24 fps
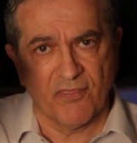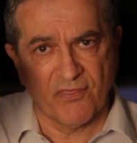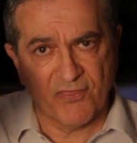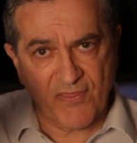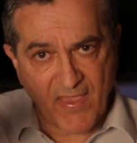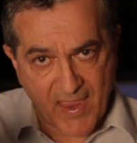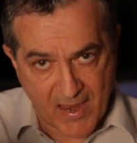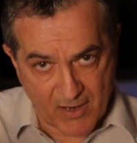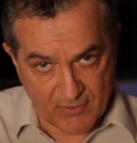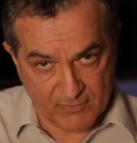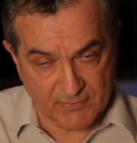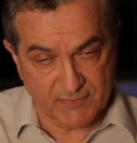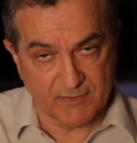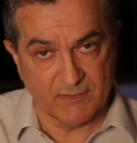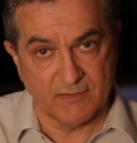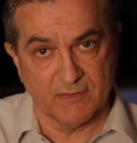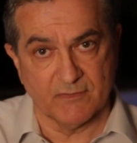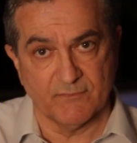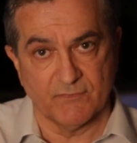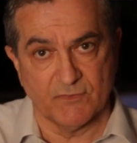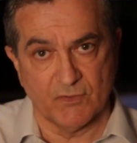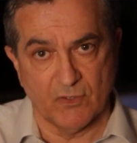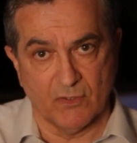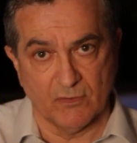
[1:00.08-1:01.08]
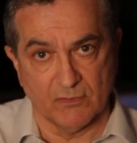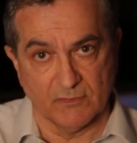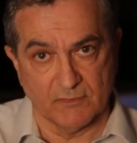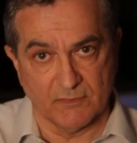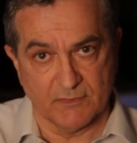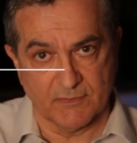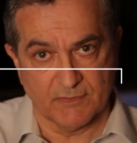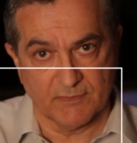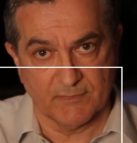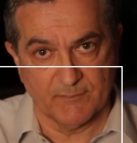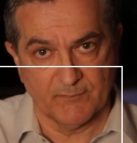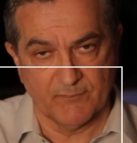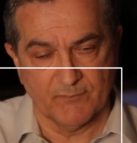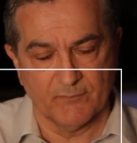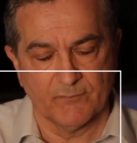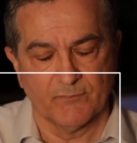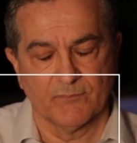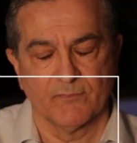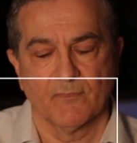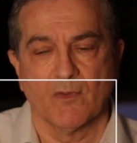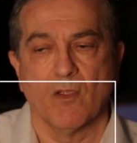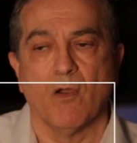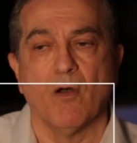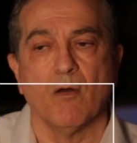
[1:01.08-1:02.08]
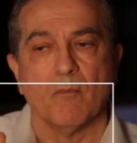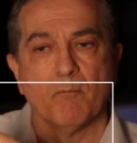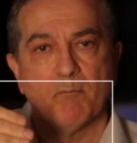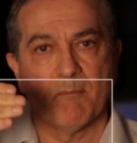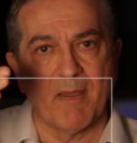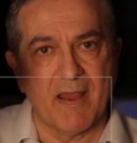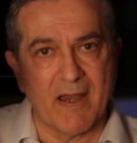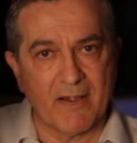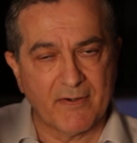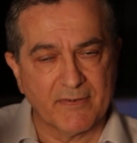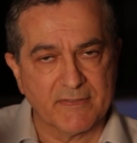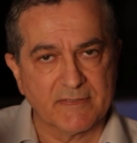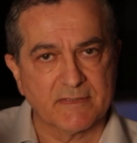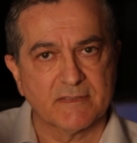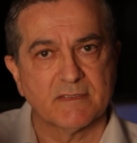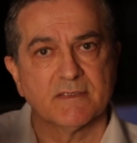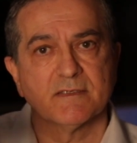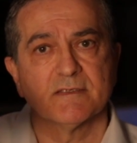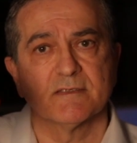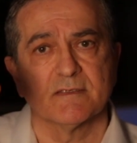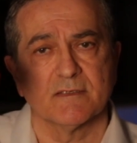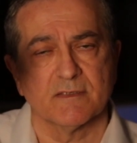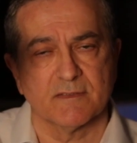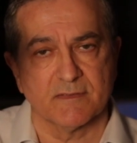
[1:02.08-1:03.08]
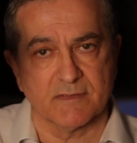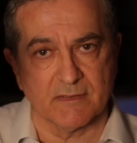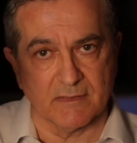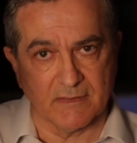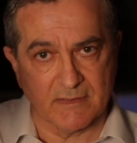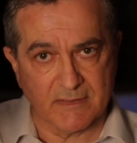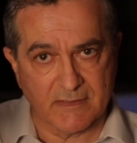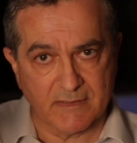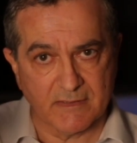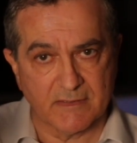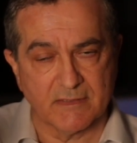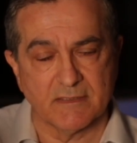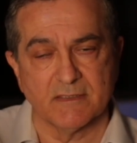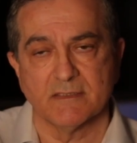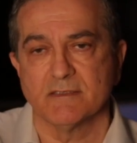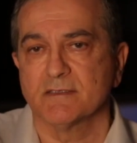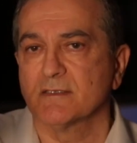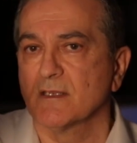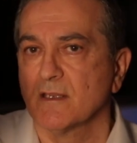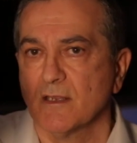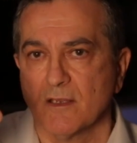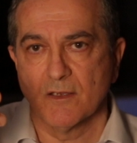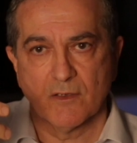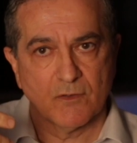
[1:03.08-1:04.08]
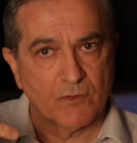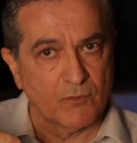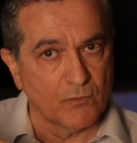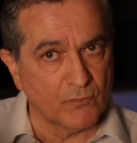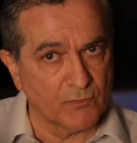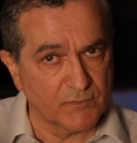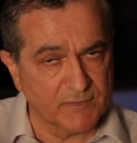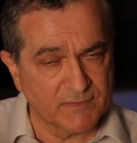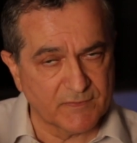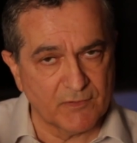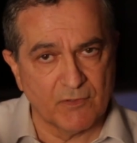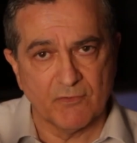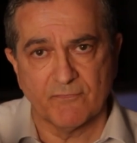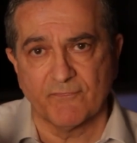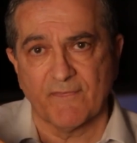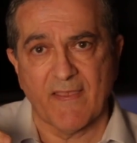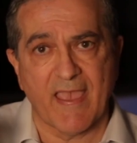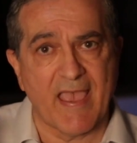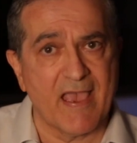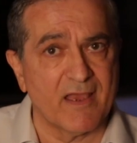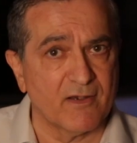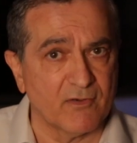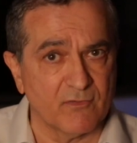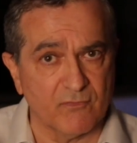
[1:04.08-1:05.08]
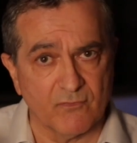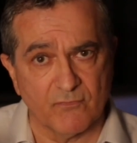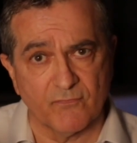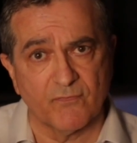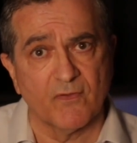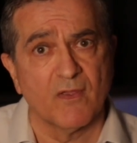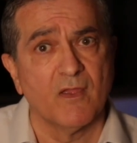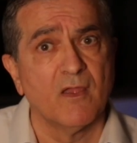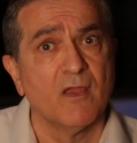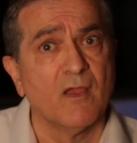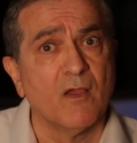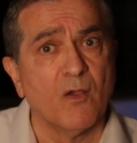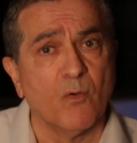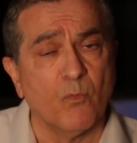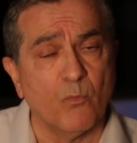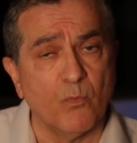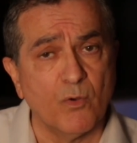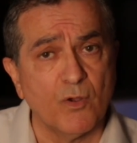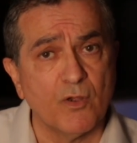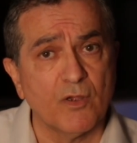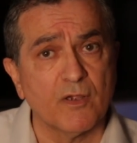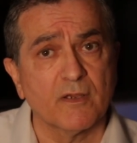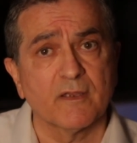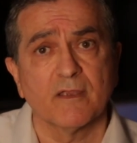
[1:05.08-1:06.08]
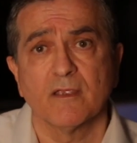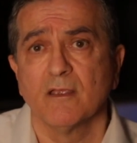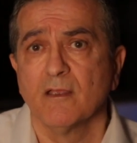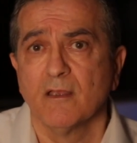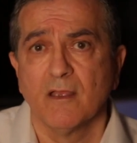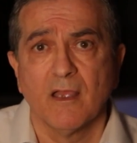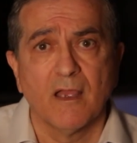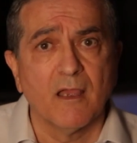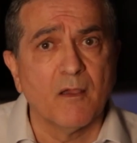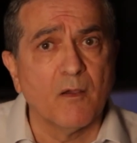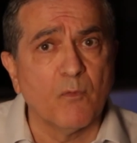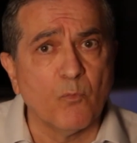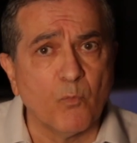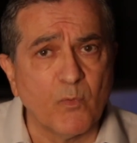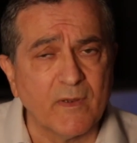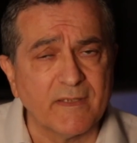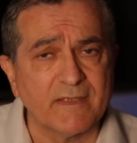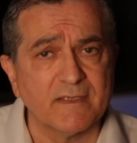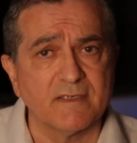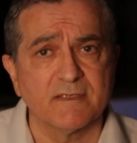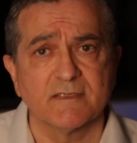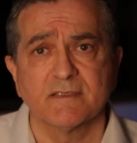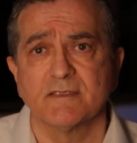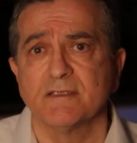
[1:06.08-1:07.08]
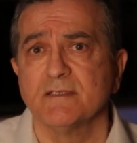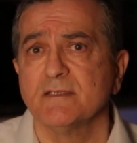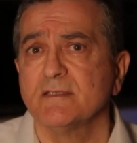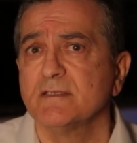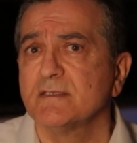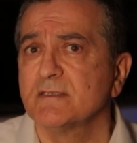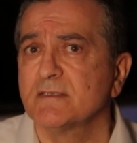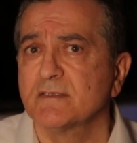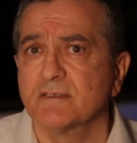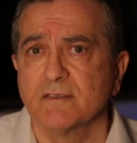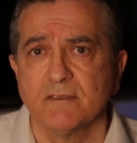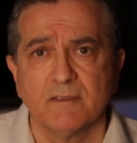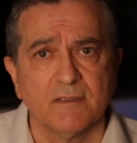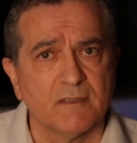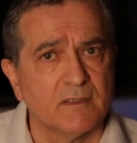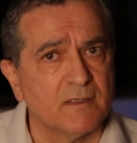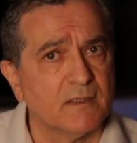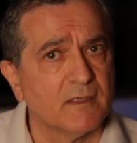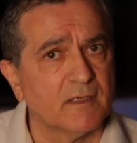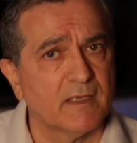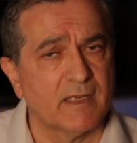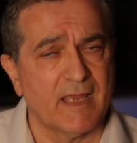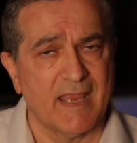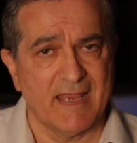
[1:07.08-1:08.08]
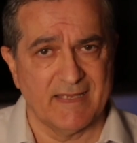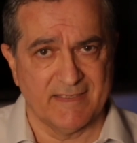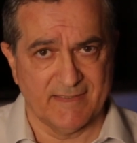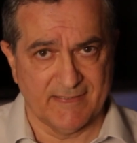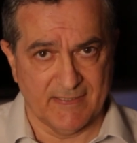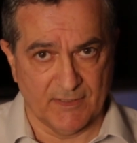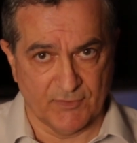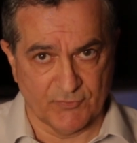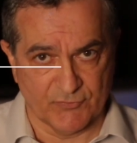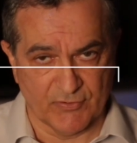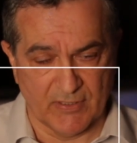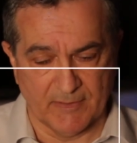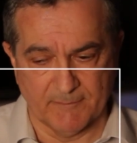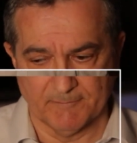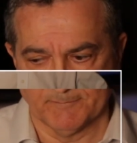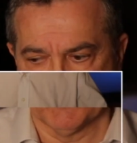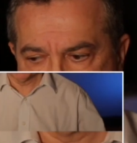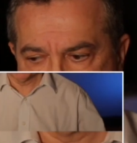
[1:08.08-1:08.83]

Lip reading: thousands of dollars on barristers, solicitors, yourself out of work, witnesses, etc.